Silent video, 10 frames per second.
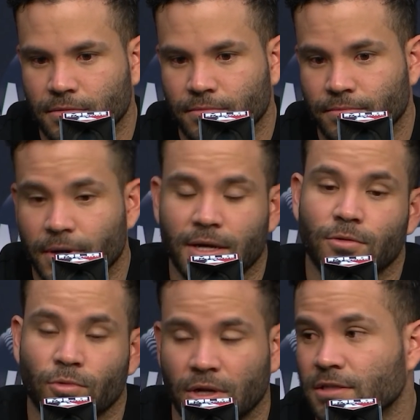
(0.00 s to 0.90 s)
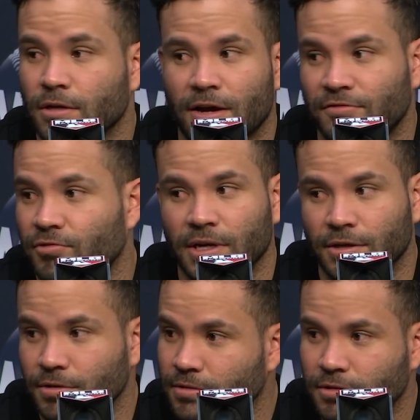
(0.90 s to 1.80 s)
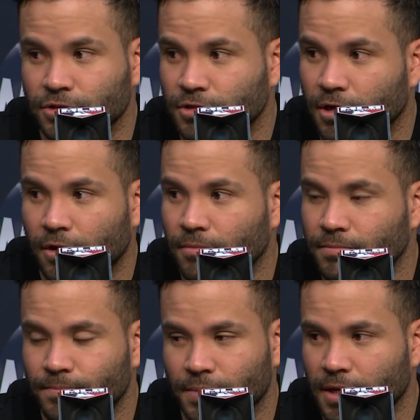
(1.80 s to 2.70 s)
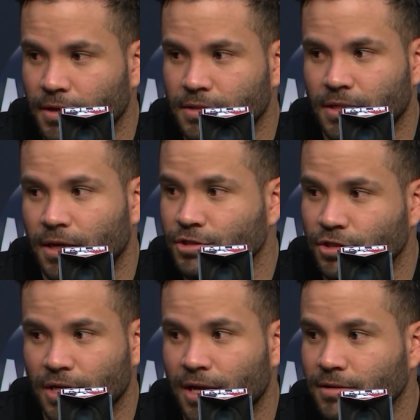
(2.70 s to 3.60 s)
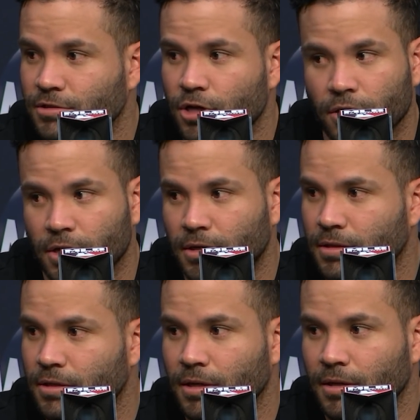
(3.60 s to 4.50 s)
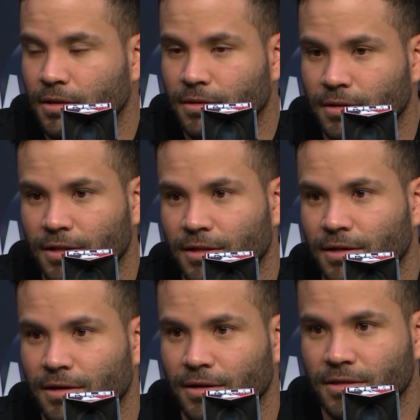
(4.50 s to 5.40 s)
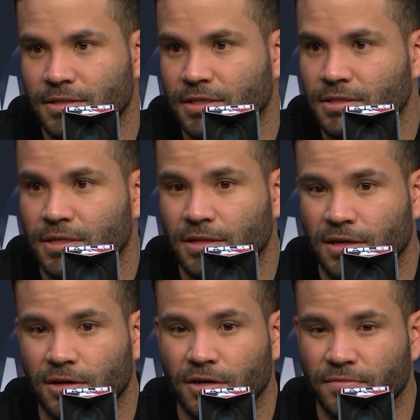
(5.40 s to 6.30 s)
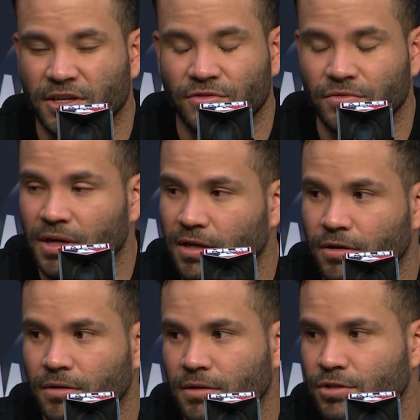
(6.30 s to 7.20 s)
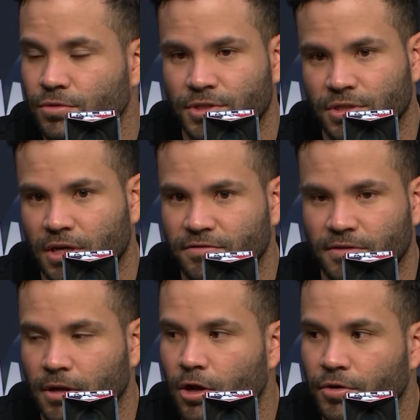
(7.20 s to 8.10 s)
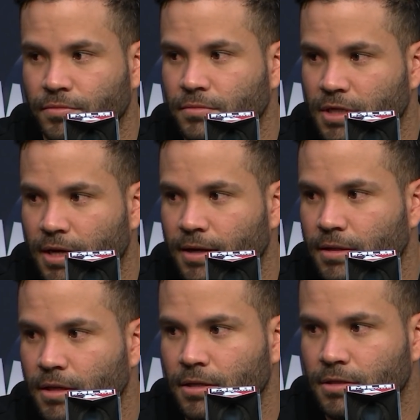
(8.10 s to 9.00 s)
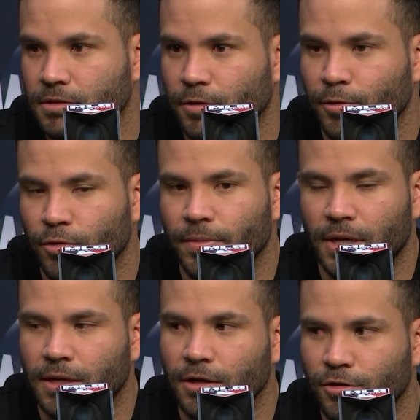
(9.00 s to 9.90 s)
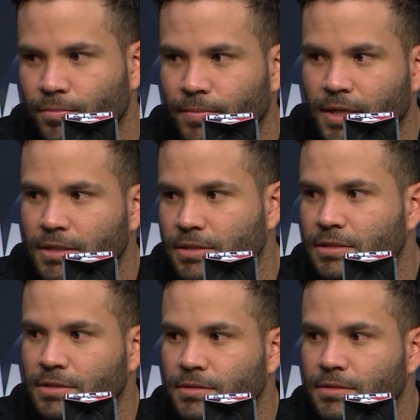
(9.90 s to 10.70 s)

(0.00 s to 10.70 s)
But we also have really good young players like Yordan, Tucker, that it seems like they're going to be really good, a superstar for a long time. So it will be like a good mix.